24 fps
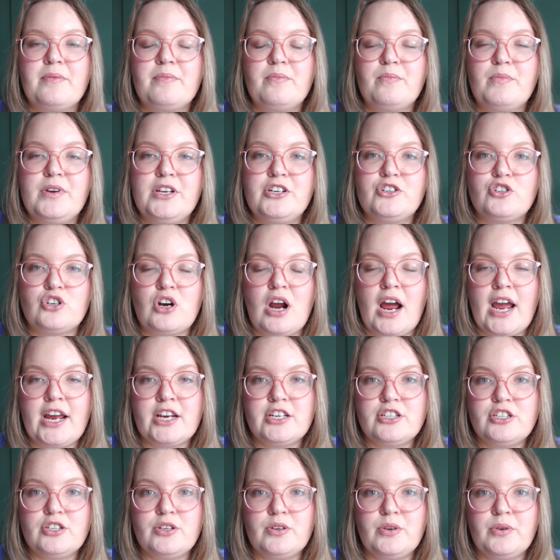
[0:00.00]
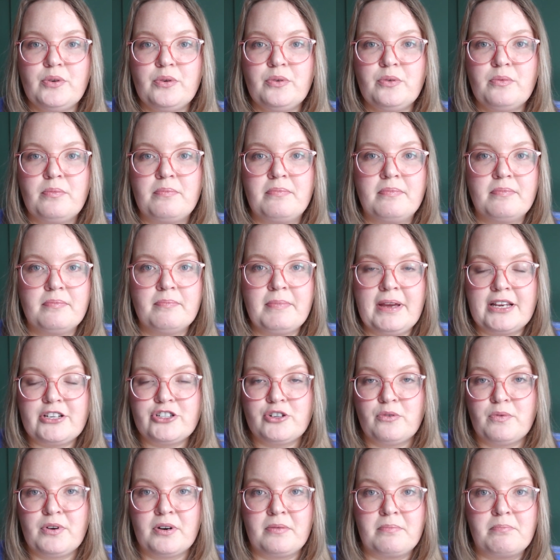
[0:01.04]
We try to make
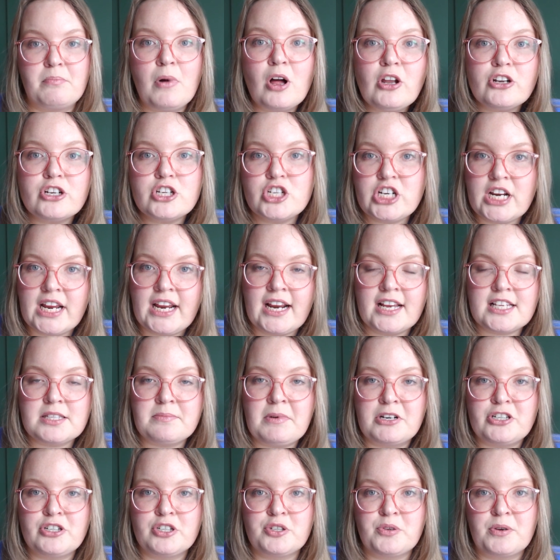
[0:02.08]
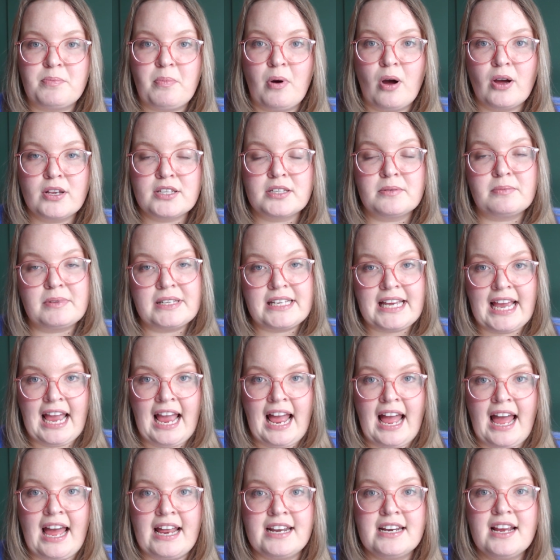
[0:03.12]
sure we're mulching as much as we possibly
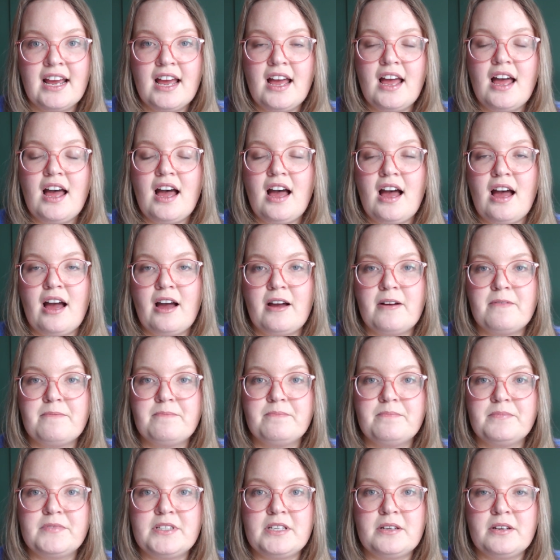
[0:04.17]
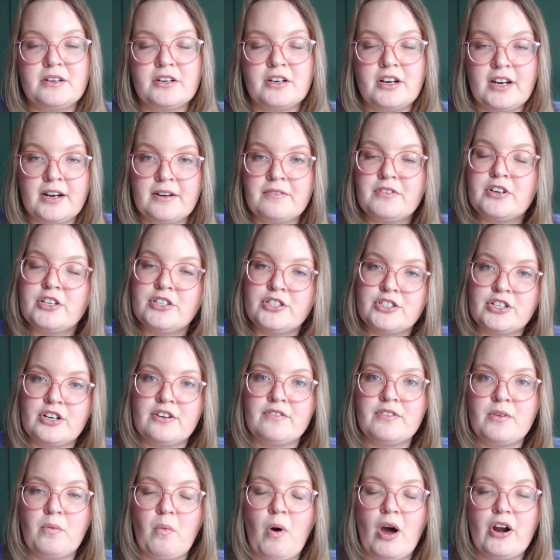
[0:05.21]
can to kind of
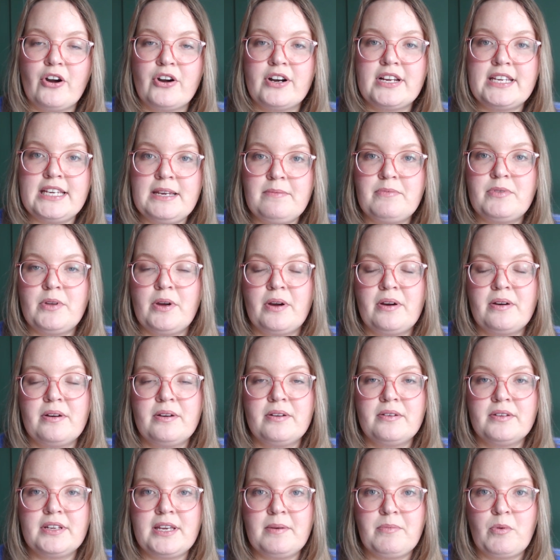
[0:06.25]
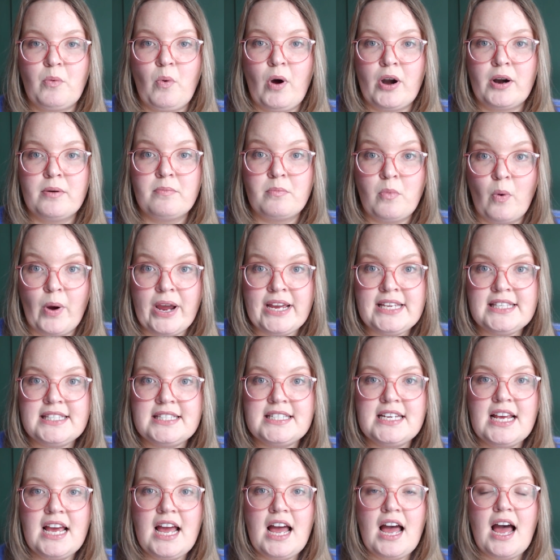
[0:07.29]
conserve the water and keep the water
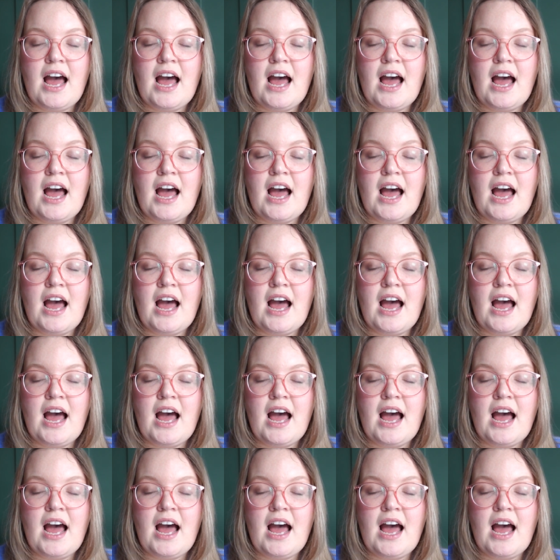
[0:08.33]
moist.